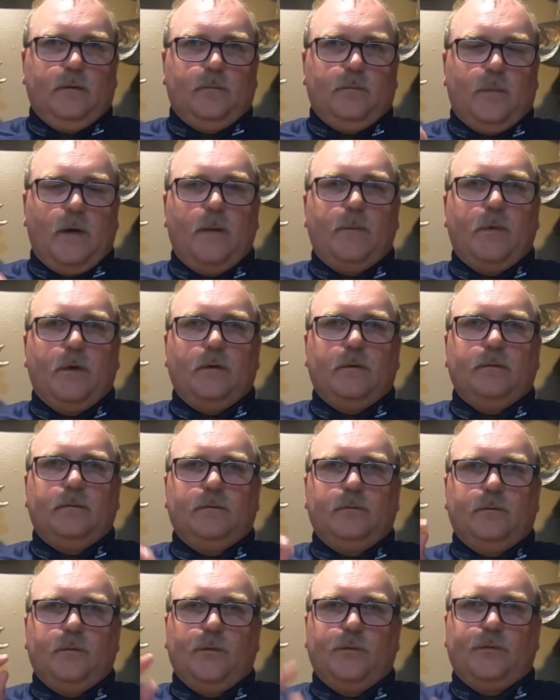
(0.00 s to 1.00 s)
Remember,
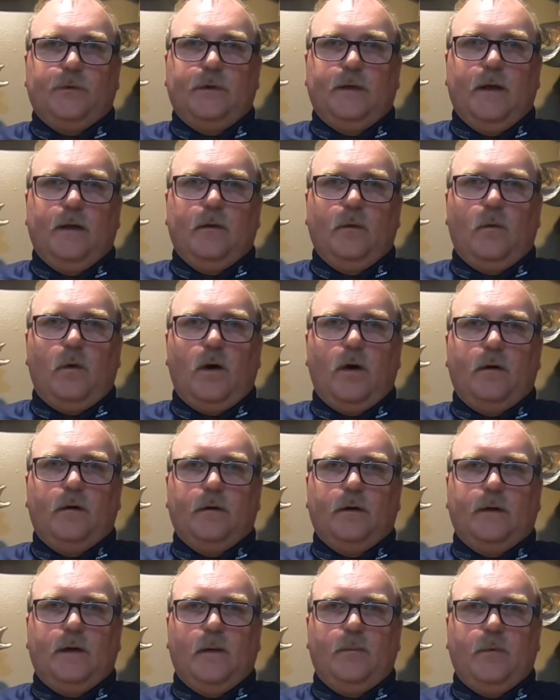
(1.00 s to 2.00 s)
we'll see you on the water
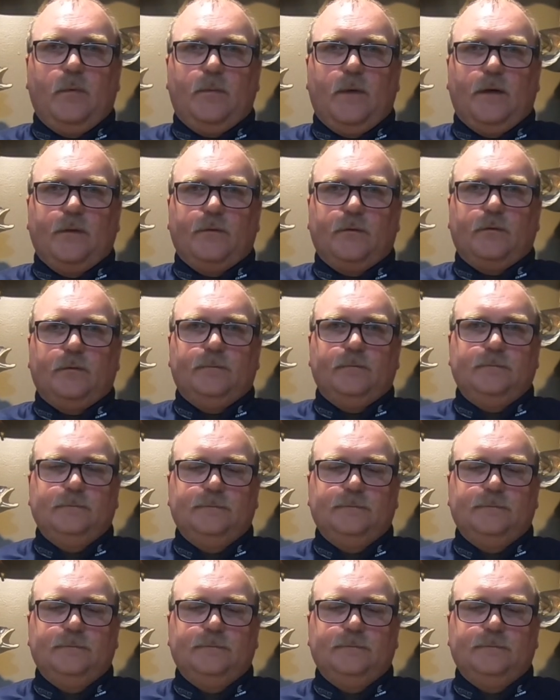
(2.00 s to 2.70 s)
in a couple months.